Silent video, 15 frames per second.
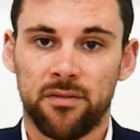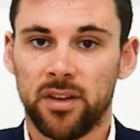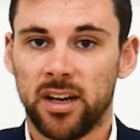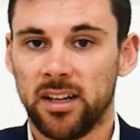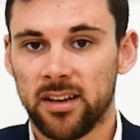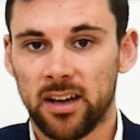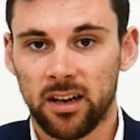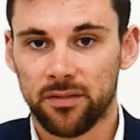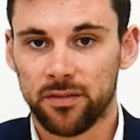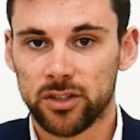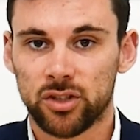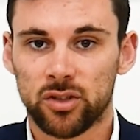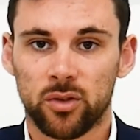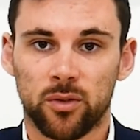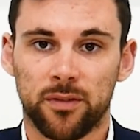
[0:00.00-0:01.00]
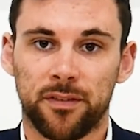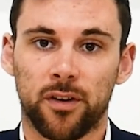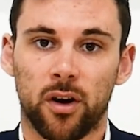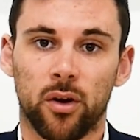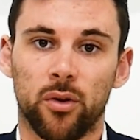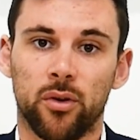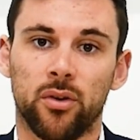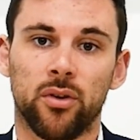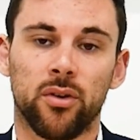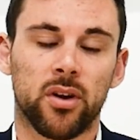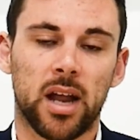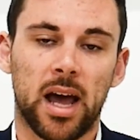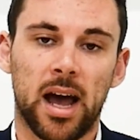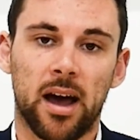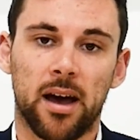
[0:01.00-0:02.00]
any television or phone,
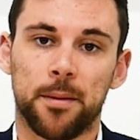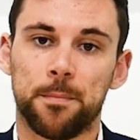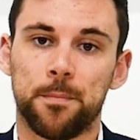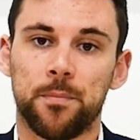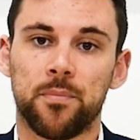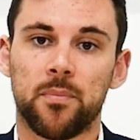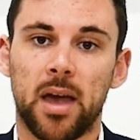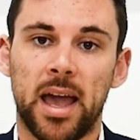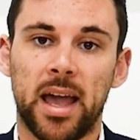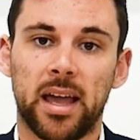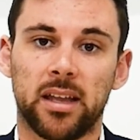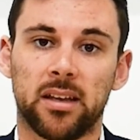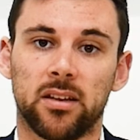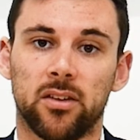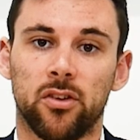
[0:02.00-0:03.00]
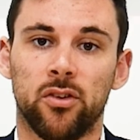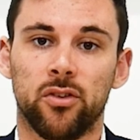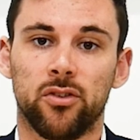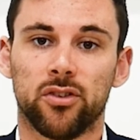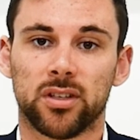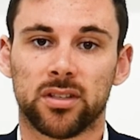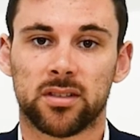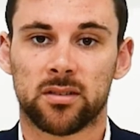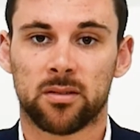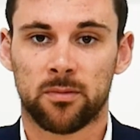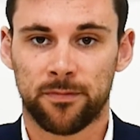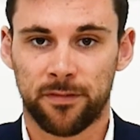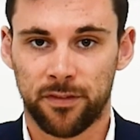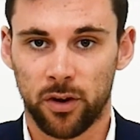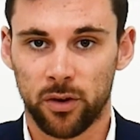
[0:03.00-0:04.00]
and you just
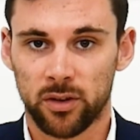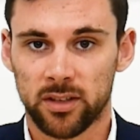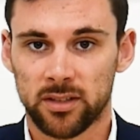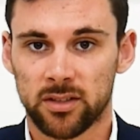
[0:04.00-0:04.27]
focus